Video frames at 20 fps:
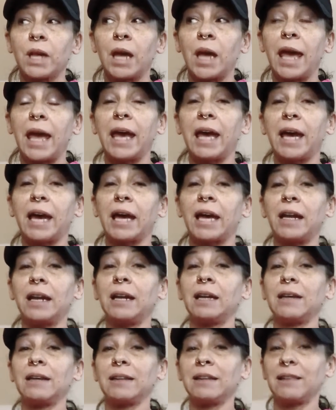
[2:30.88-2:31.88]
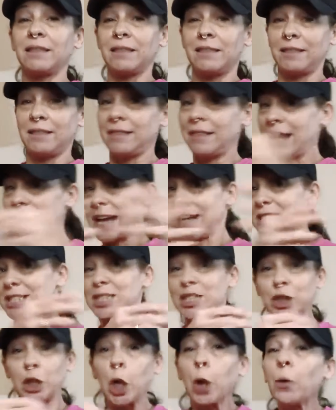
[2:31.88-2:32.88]
And that
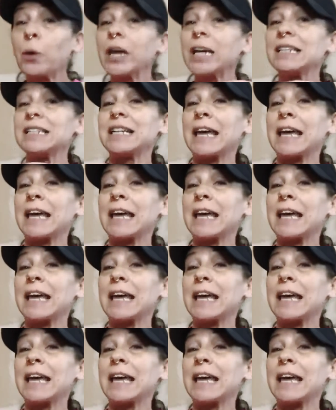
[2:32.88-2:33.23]
slowing